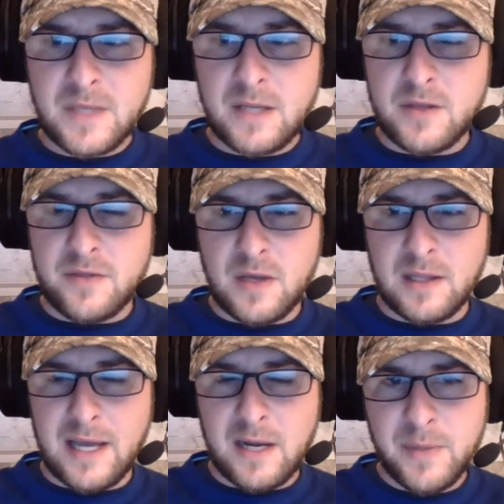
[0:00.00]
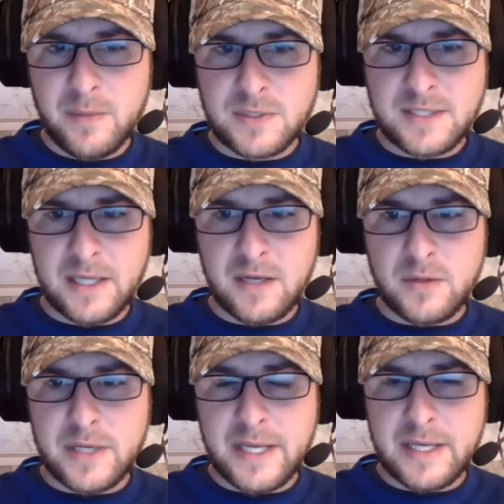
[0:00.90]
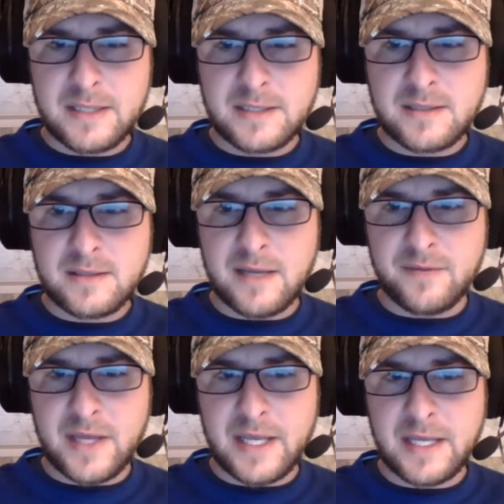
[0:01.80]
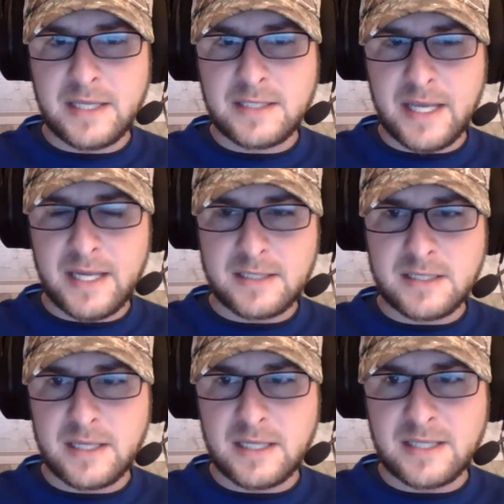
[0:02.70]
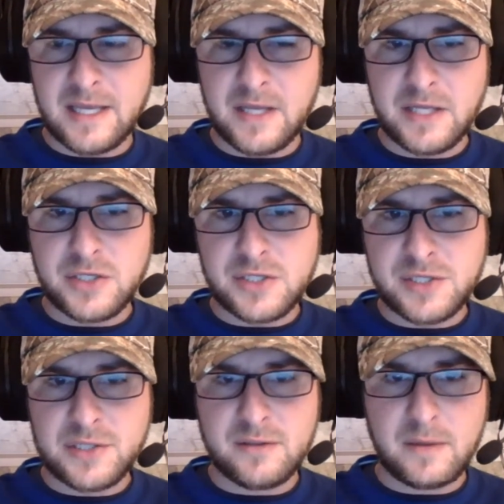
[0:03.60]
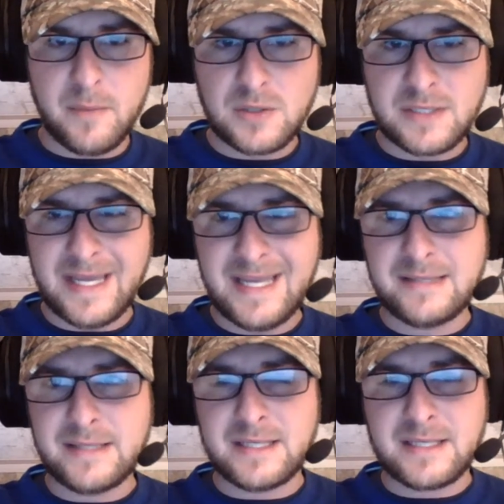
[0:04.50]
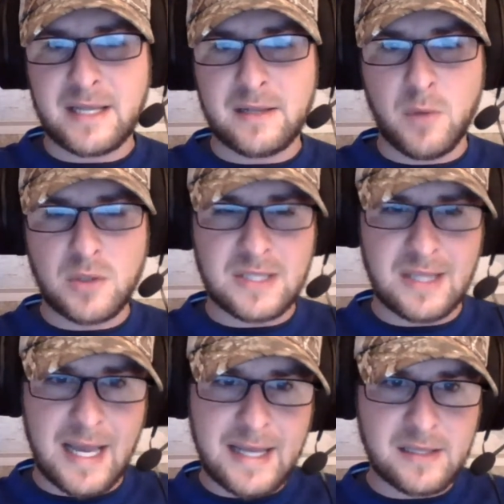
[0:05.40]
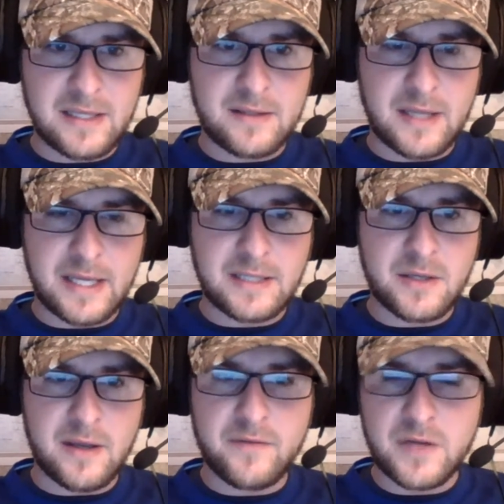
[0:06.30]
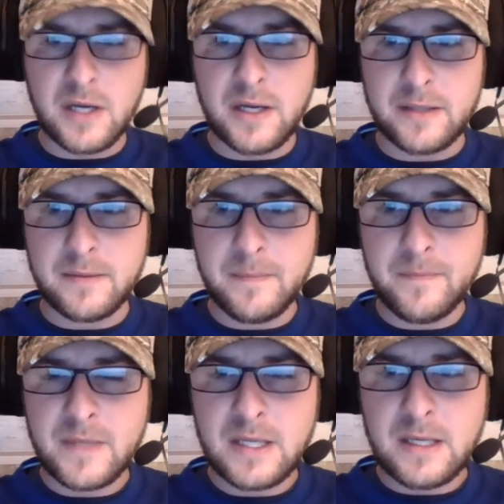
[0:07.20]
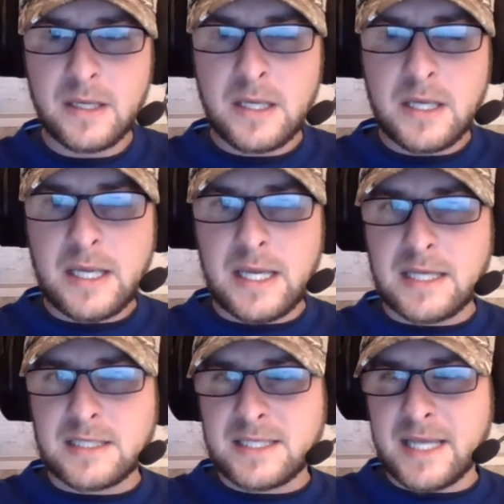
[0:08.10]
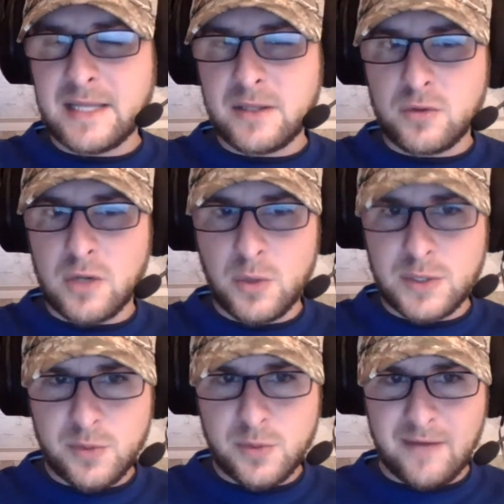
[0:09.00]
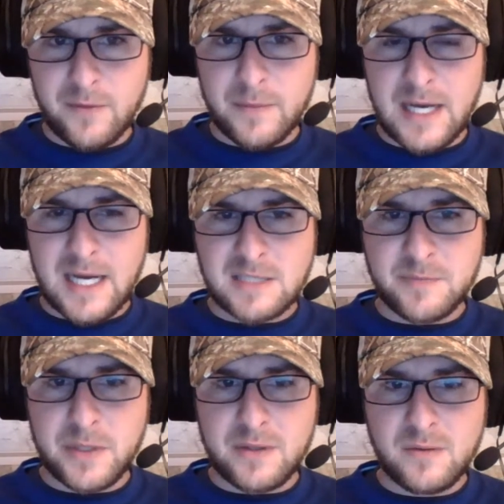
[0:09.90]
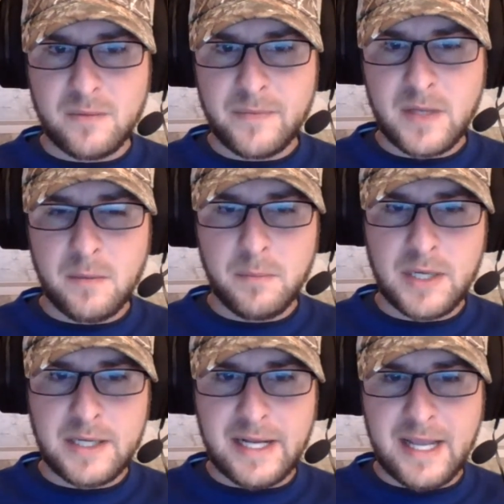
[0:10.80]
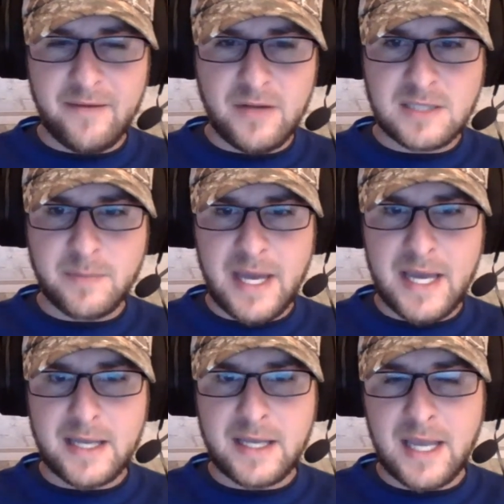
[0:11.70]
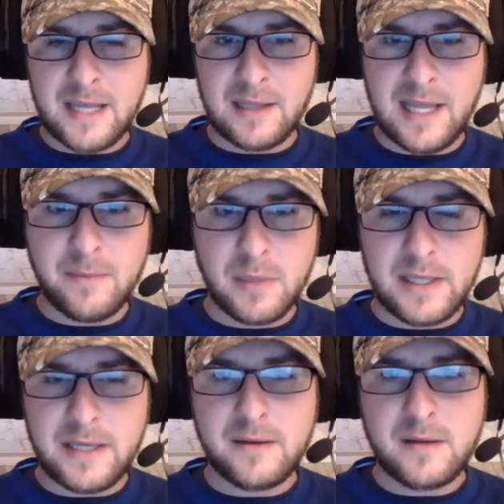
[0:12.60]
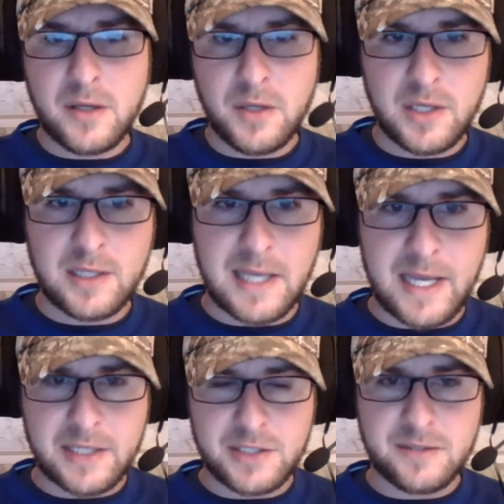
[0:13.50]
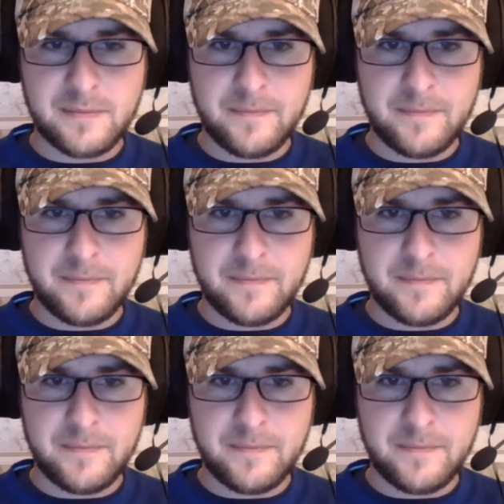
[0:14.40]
that a lot of people's theory is that think he's innocent is that the most easiest and most likely thing to have done is take the growing swab from the hospital, put it in an evidence bag, and label it hood latch.